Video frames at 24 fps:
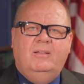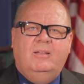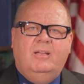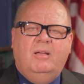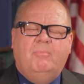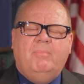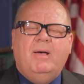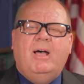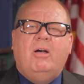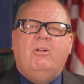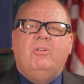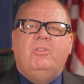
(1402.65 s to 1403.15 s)

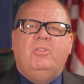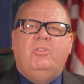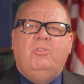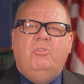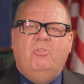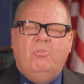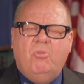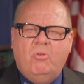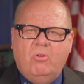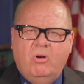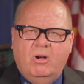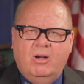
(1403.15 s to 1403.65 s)
about
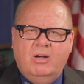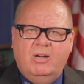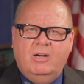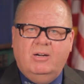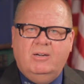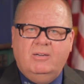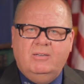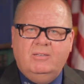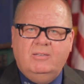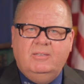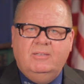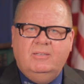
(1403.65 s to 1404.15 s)

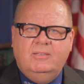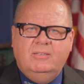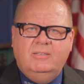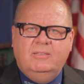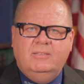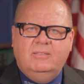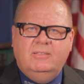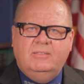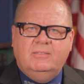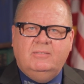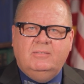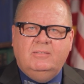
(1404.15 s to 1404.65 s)
your
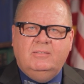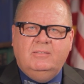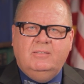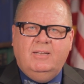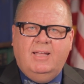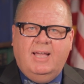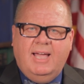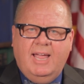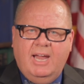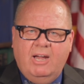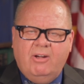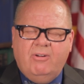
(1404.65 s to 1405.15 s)

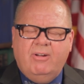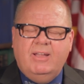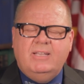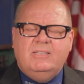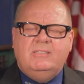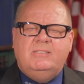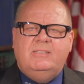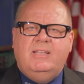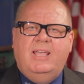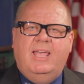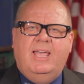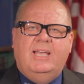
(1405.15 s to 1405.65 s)

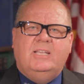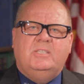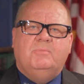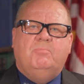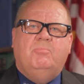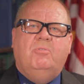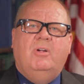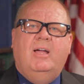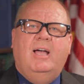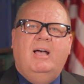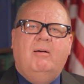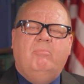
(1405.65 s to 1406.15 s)
IRS tax
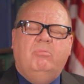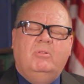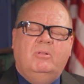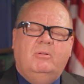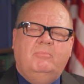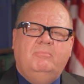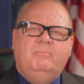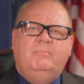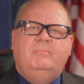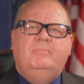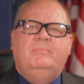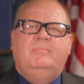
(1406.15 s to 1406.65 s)

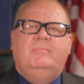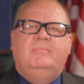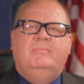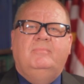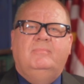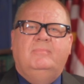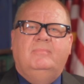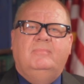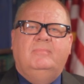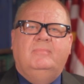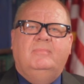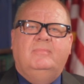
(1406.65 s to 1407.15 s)
problem
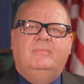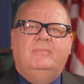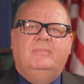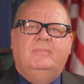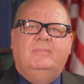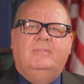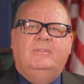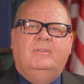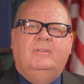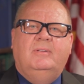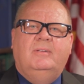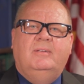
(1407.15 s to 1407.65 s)

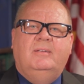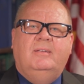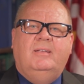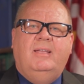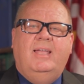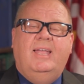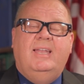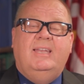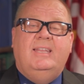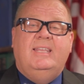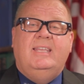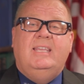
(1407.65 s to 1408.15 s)

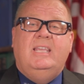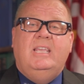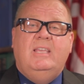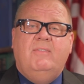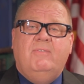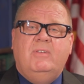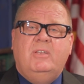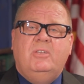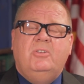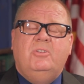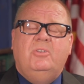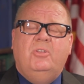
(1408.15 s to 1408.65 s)
and
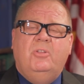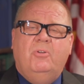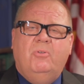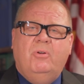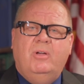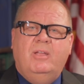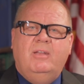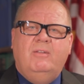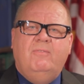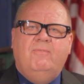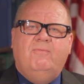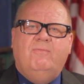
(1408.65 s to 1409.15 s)
even
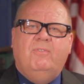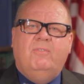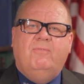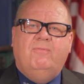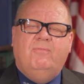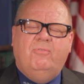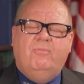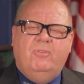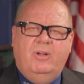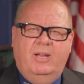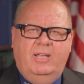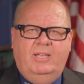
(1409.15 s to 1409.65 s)
do it for
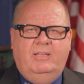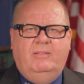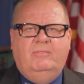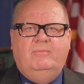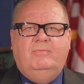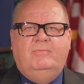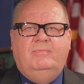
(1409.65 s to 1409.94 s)
free.